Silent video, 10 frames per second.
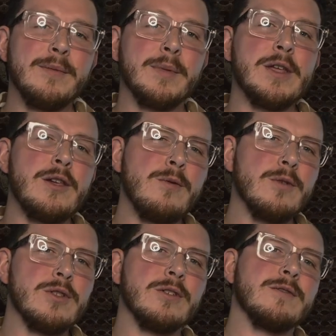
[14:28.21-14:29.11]
but you were
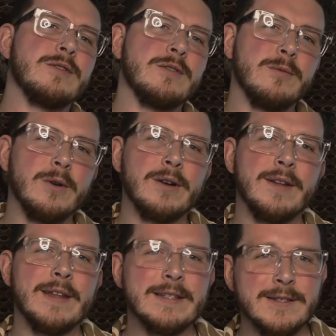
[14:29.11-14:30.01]
chosen to work on
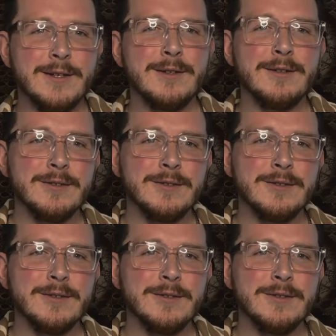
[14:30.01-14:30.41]
that song,